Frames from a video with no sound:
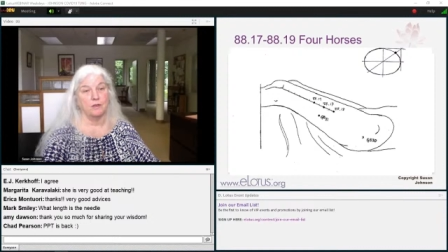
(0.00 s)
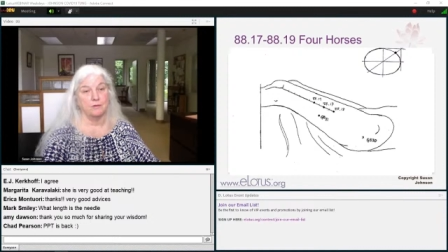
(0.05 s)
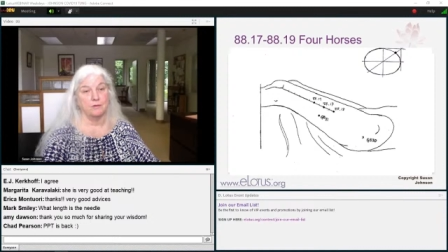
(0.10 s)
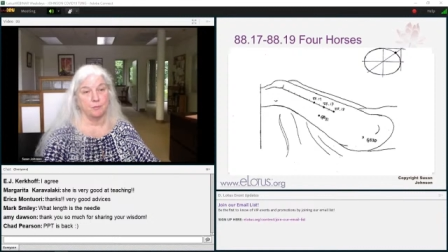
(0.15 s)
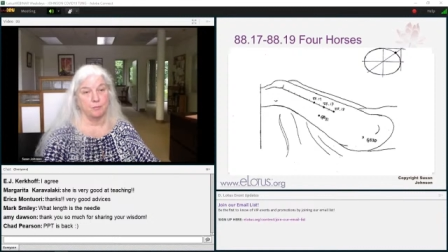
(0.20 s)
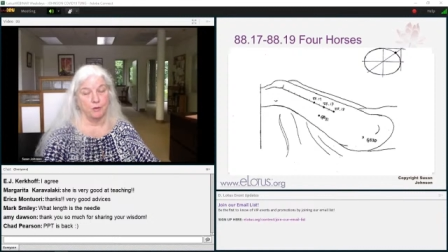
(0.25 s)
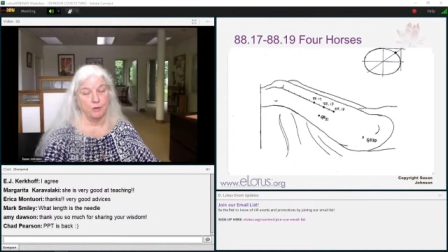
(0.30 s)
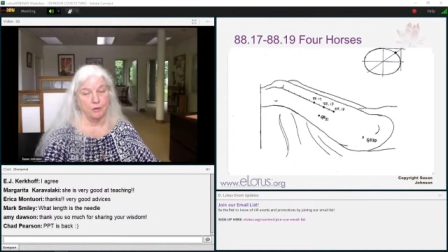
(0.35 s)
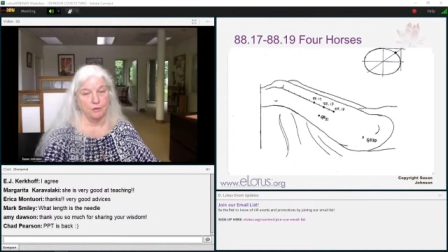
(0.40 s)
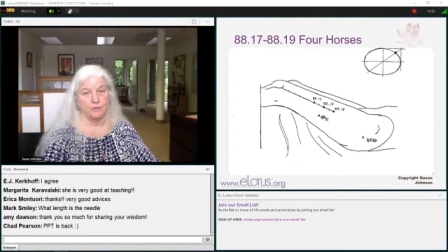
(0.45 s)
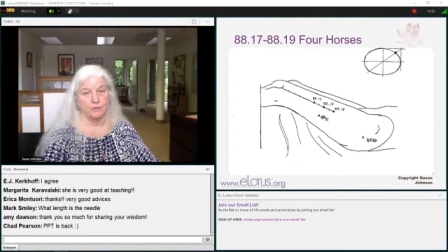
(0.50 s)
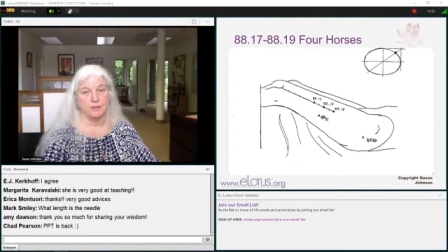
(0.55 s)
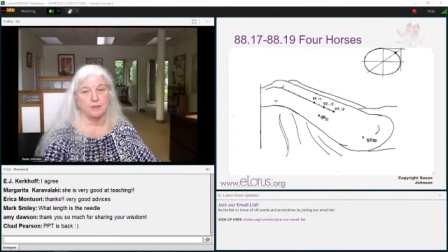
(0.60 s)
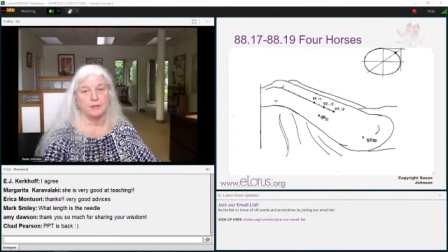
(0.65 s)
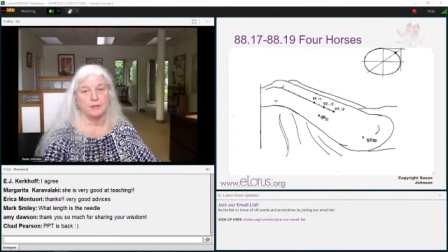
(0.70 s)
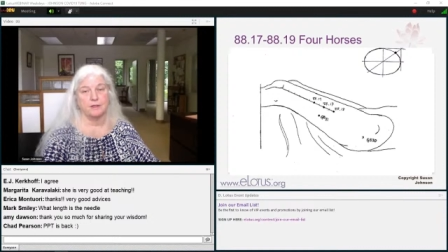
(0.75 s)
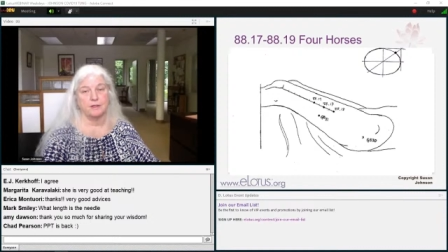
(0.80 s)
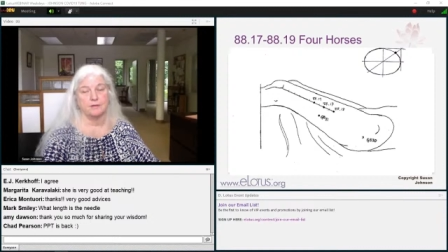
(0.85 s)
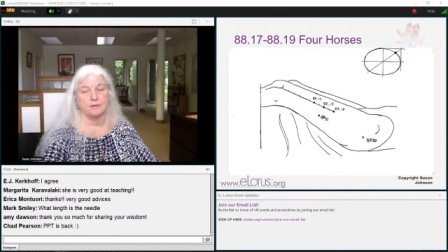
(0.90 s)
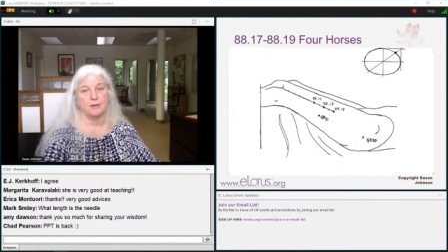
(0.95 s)
It's a
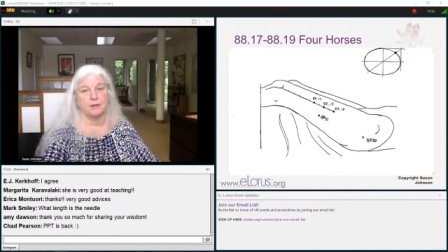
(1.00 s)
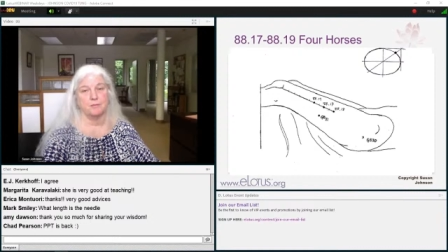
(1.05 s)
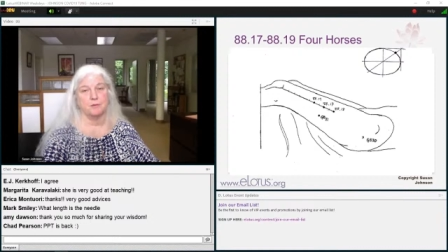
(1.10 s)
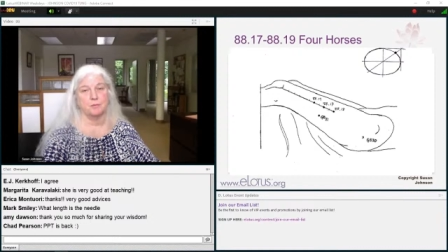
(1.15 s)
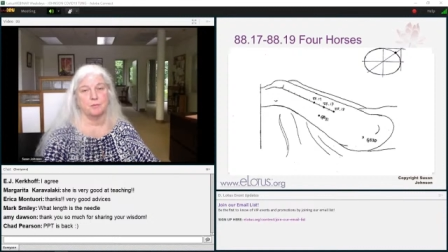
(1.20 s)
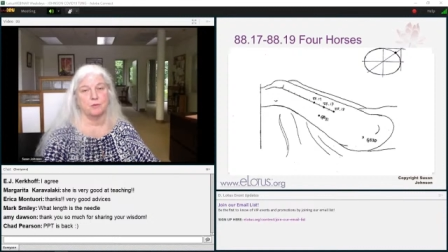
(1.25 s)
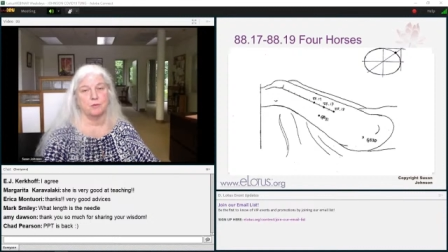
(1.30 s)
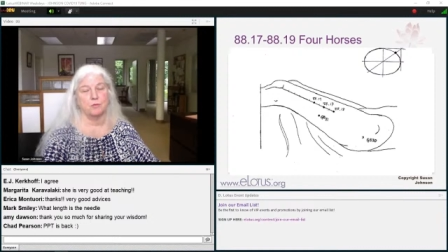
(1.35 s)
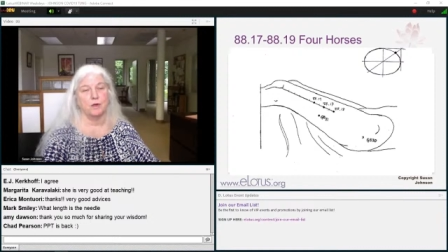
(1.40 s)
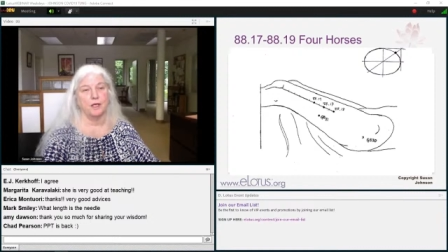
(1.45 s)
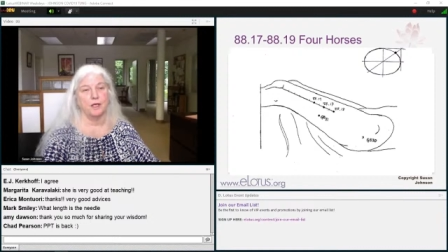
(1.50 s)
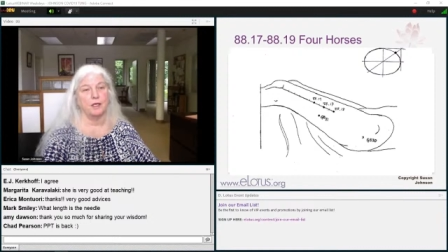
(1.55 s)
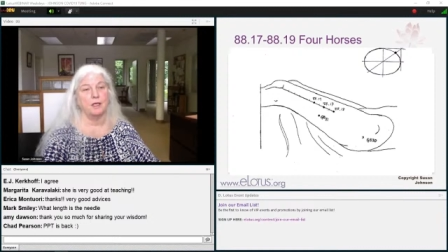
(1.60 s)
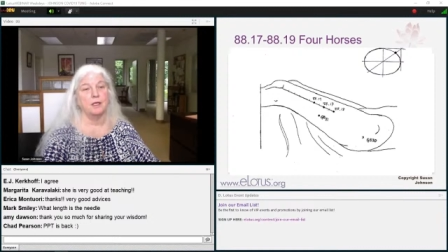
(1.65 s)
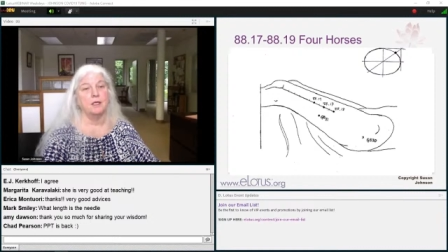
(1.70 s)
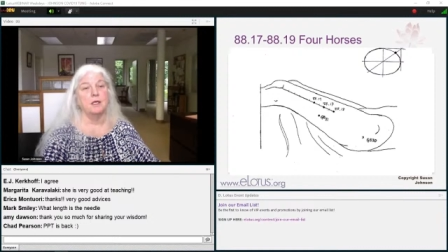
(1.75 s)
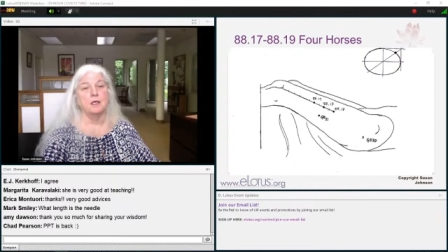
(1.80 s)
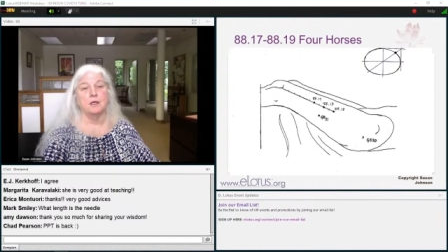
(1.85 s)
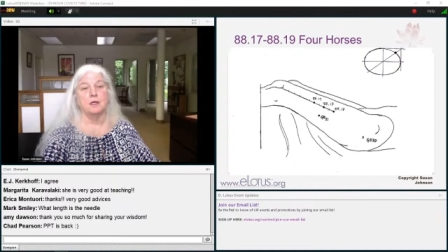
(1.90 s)
perfectly acceptable way,